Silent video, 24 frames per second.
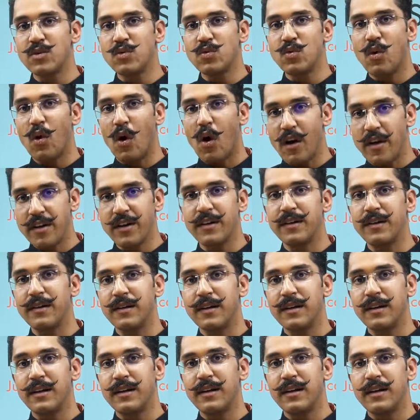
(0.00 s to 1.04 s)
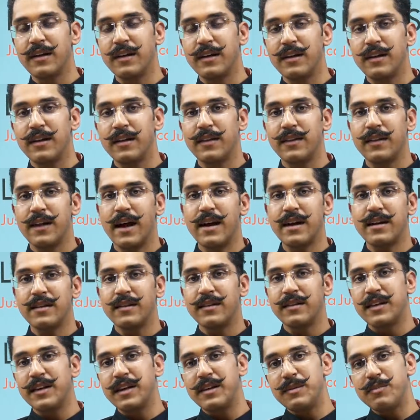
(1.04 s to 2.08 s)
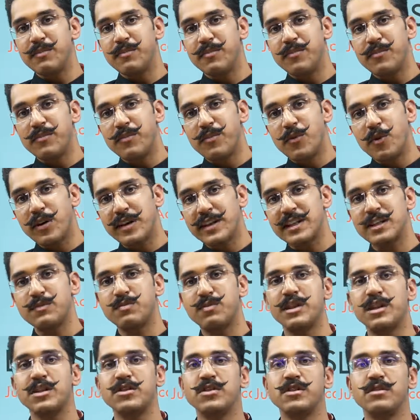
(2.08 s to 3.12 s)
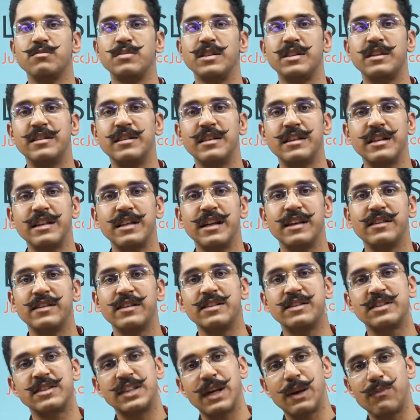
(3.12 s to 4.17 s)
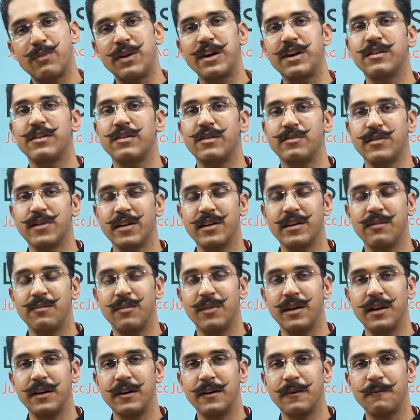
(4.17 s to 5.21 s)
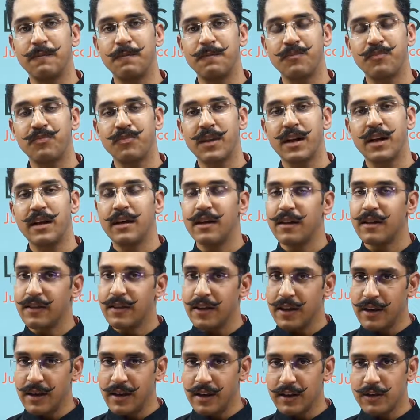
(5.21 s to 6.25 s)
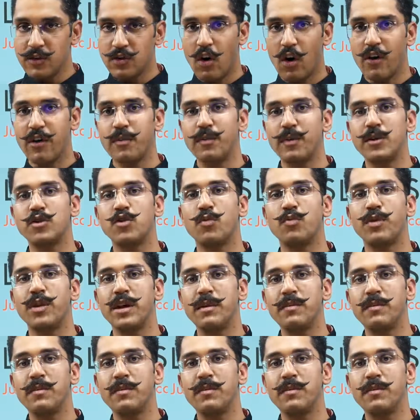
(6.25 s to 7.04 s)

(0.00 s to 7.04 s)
order that the protest petition be treated as a separate criminal complaint. The Honorable Supreme